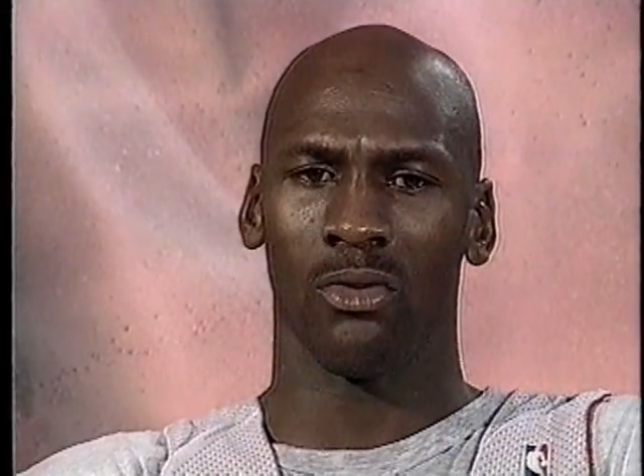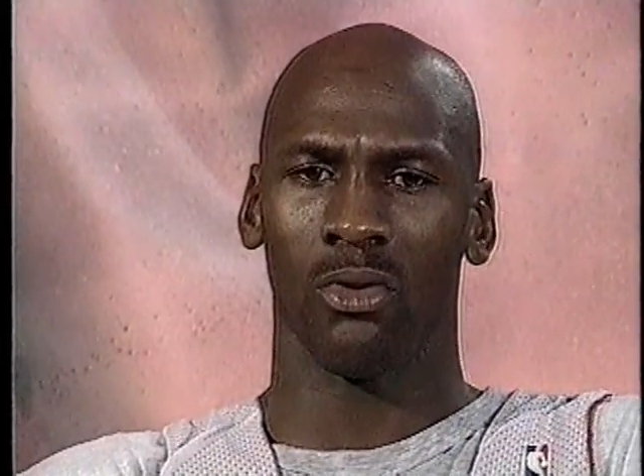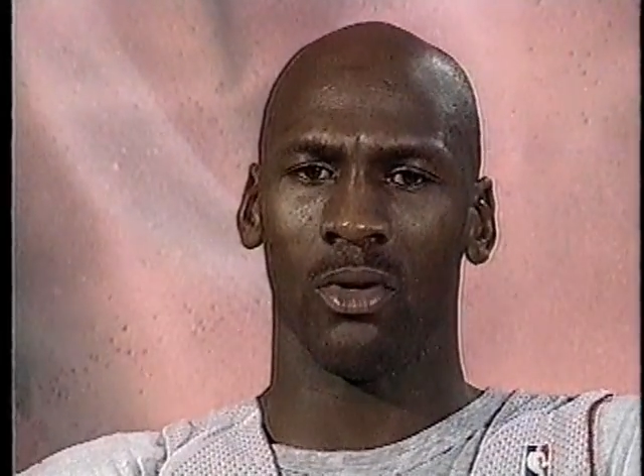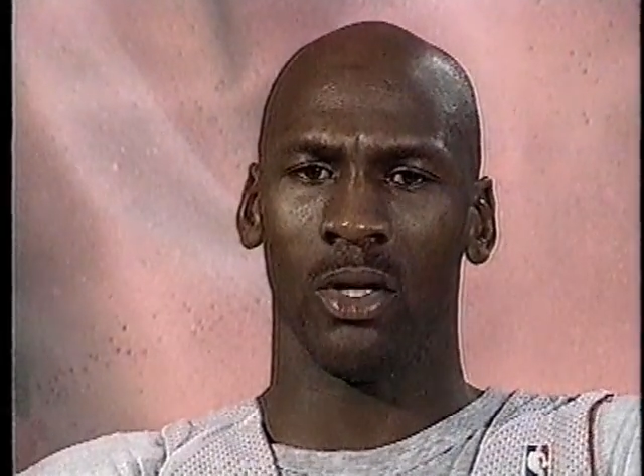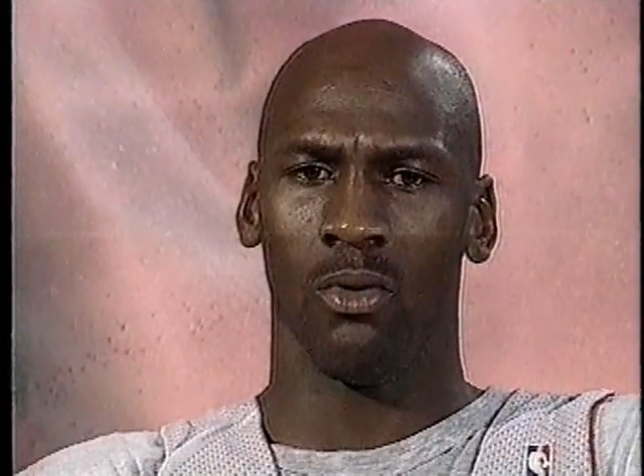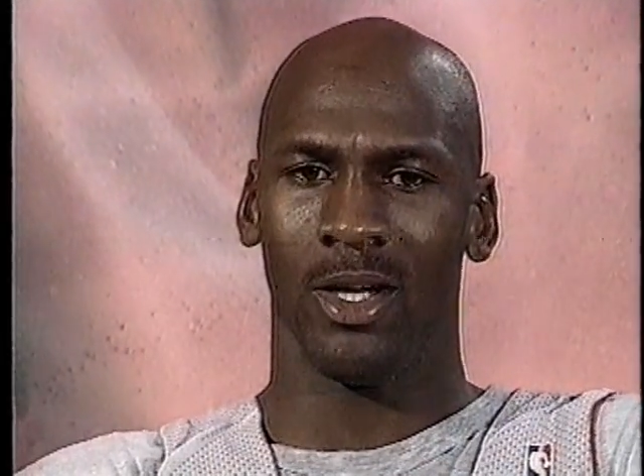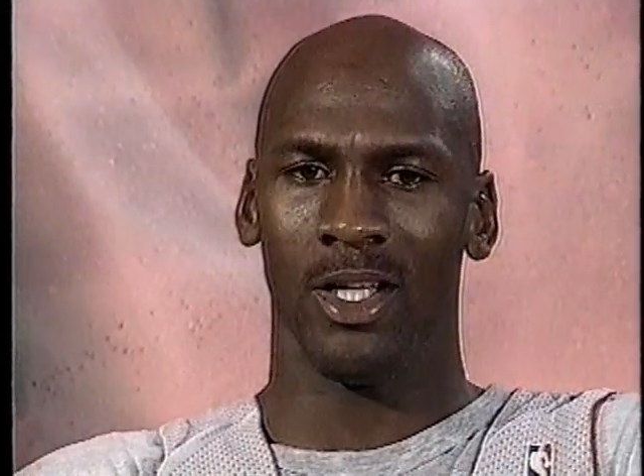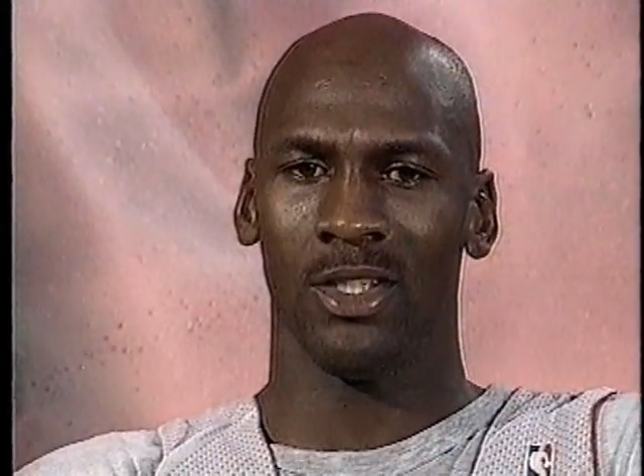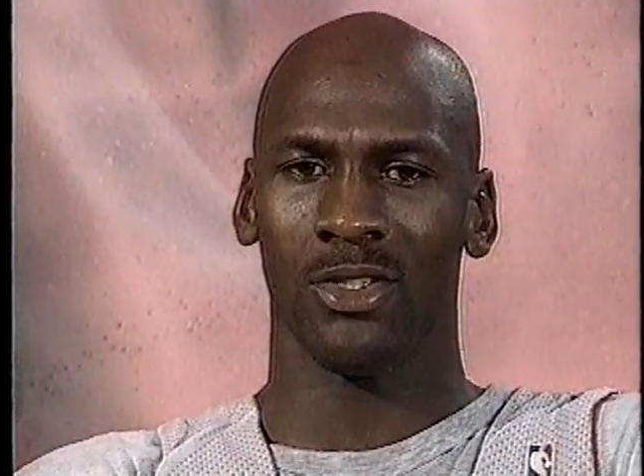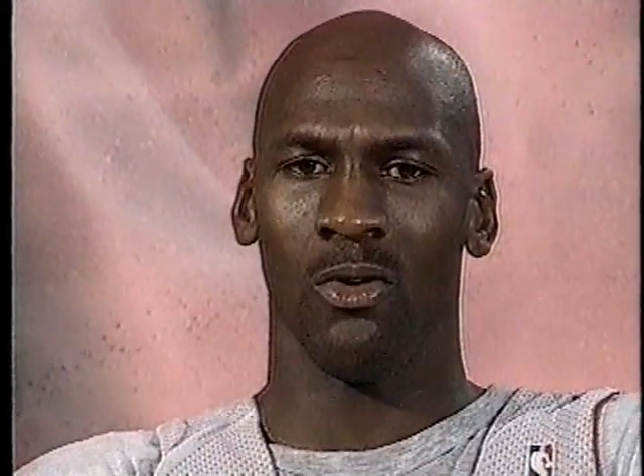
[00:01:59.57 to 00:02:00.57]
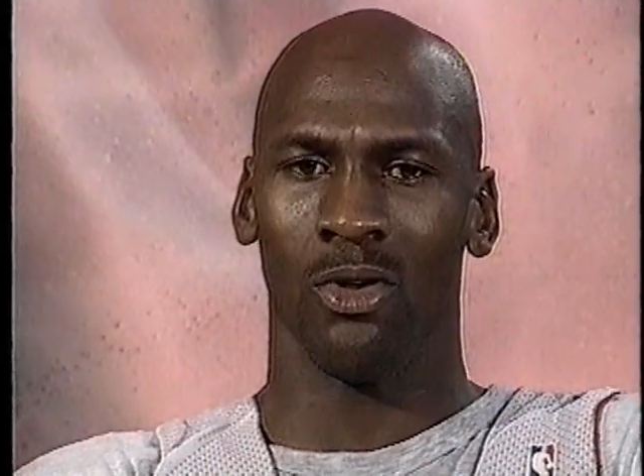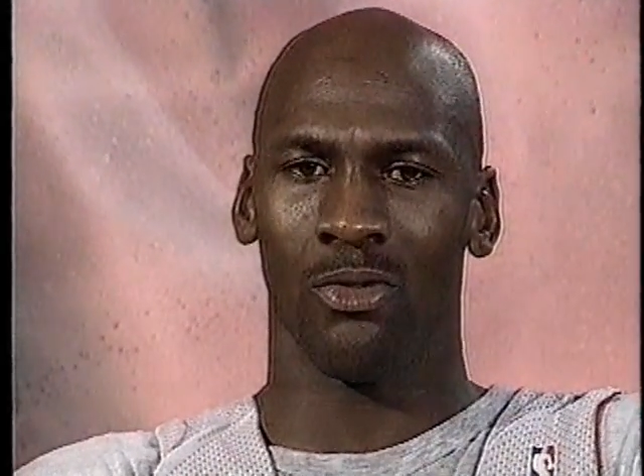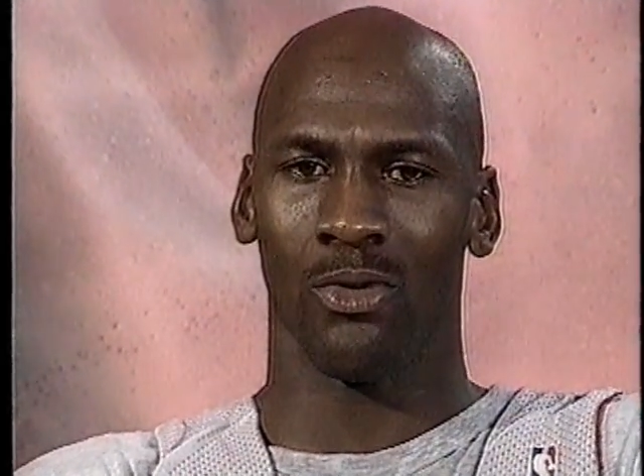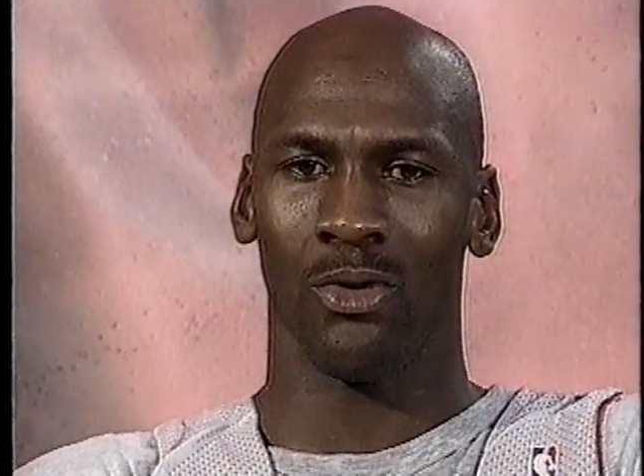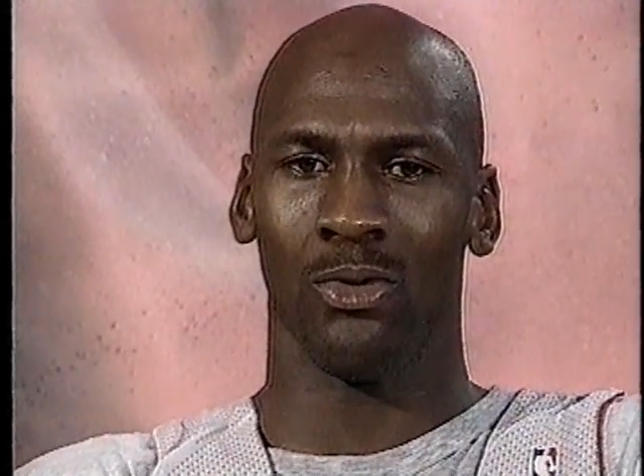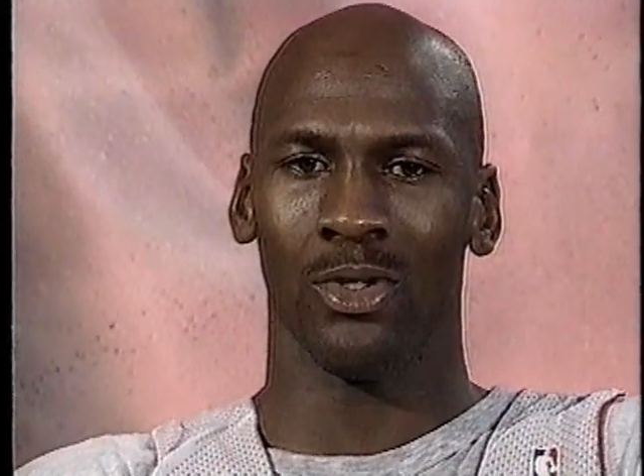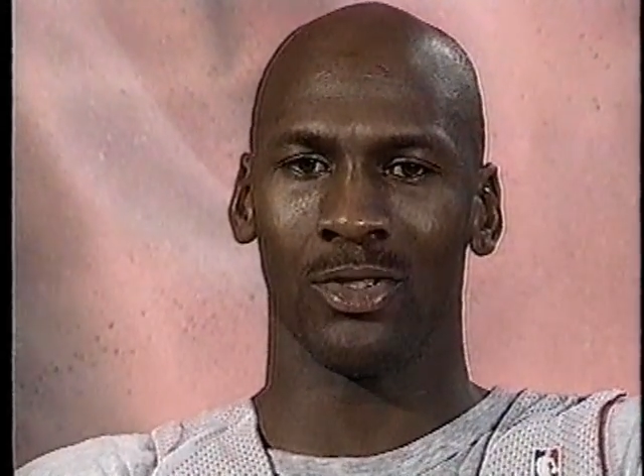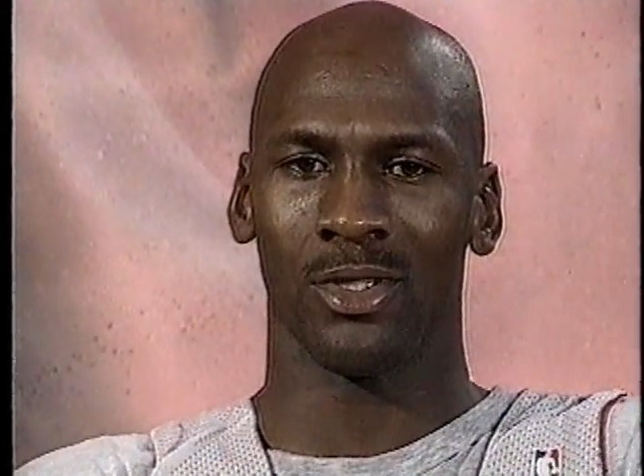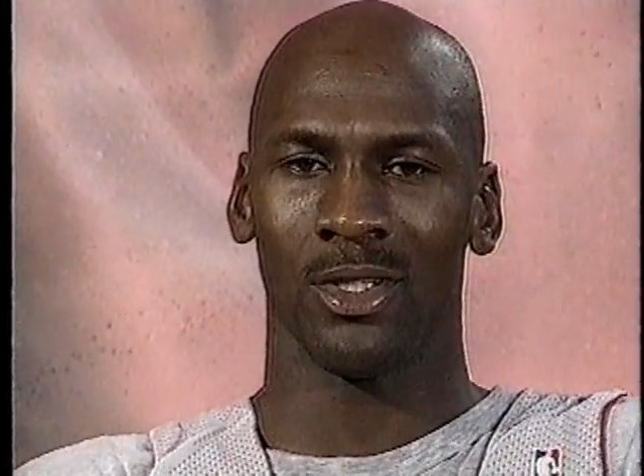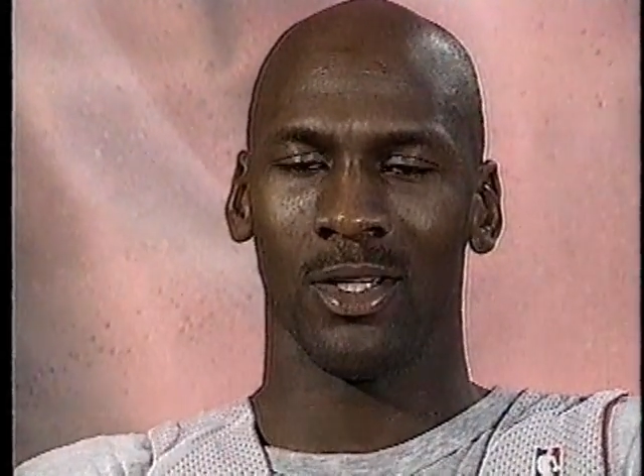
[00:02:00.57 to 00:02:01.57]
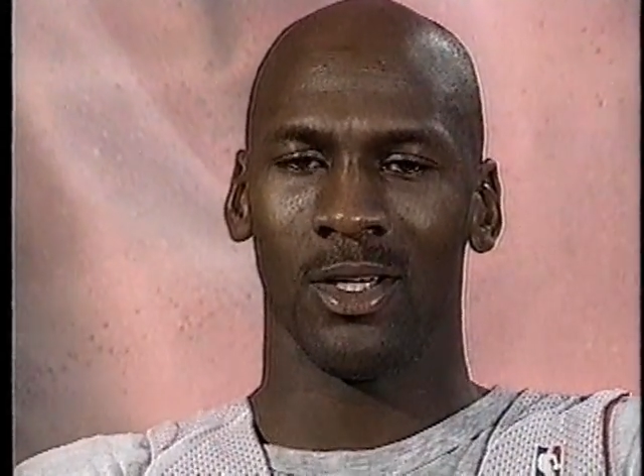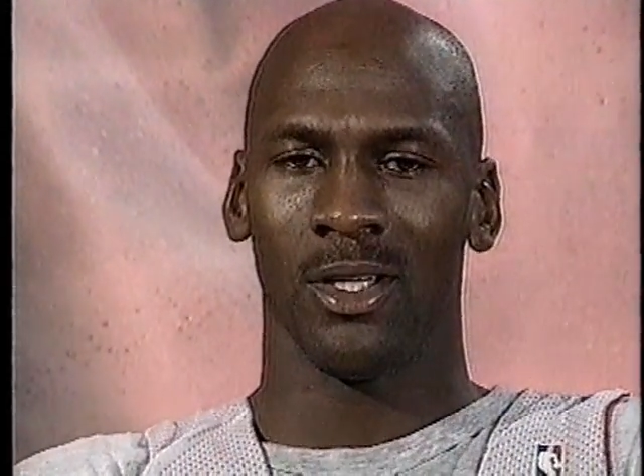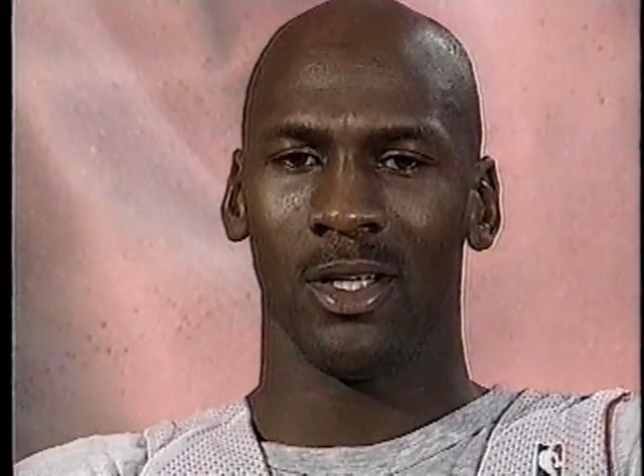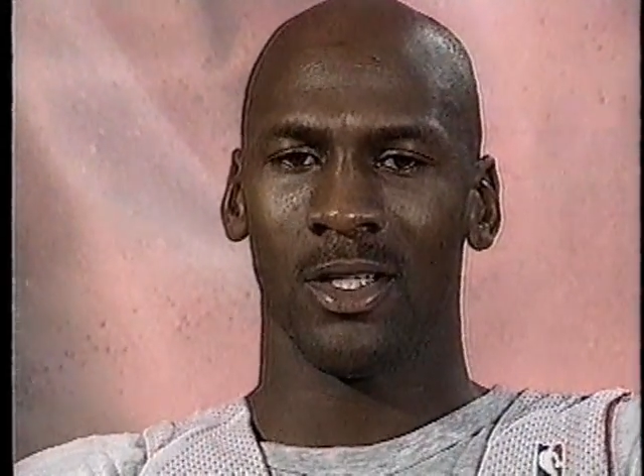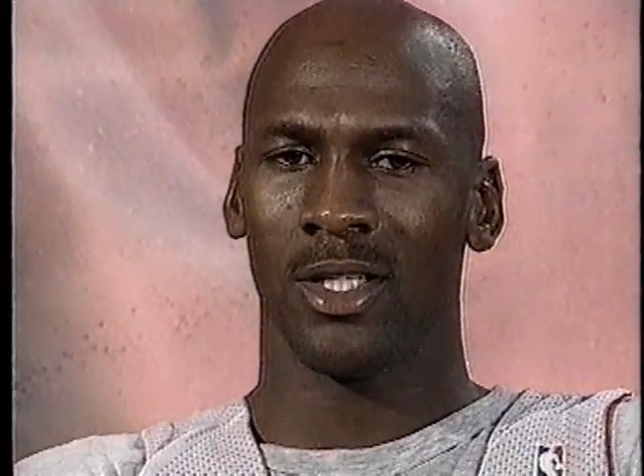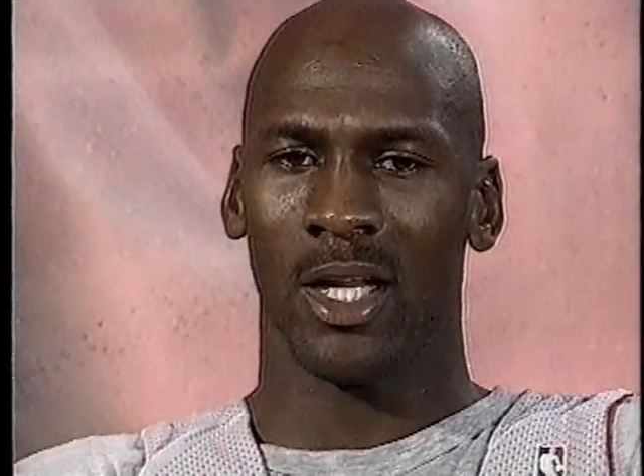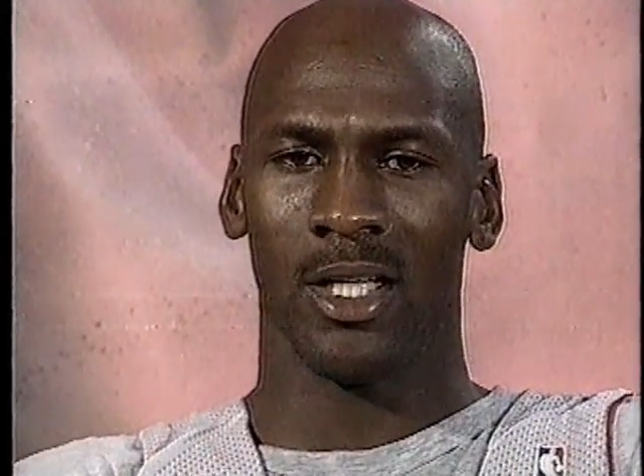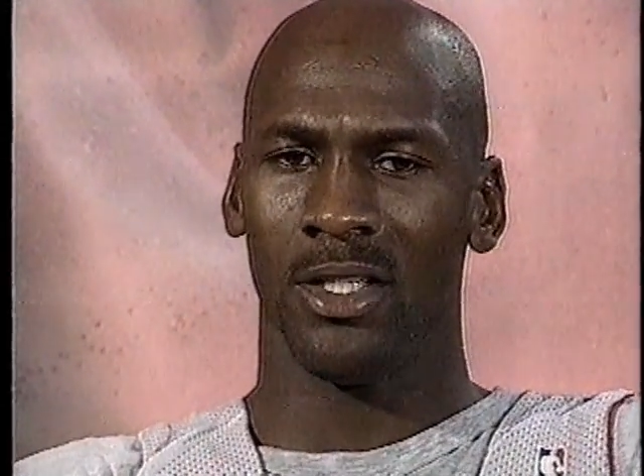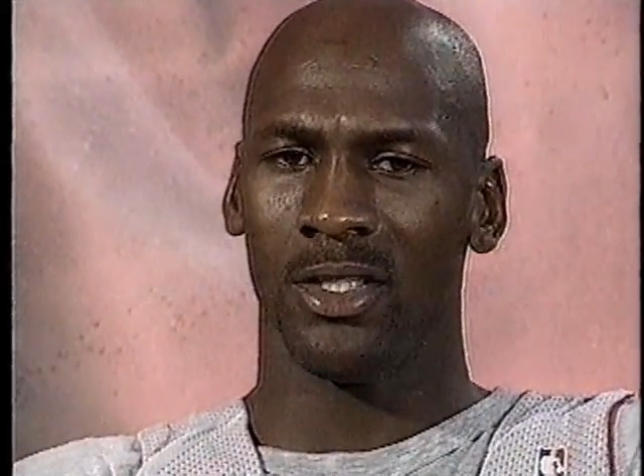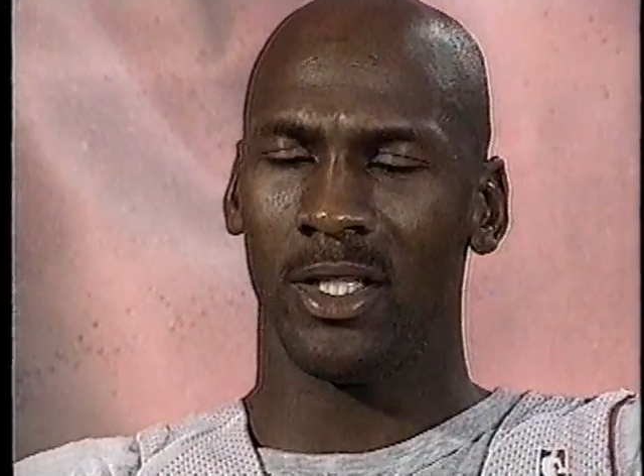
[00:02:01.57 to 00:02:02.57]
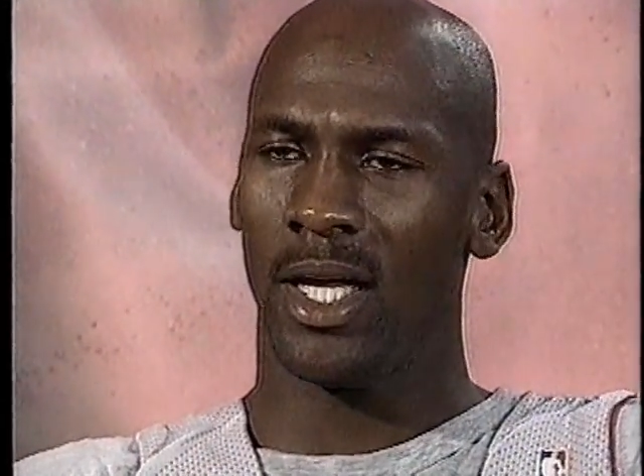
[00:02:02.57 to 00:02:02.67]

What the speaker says: and what he's going through it's not an easy task.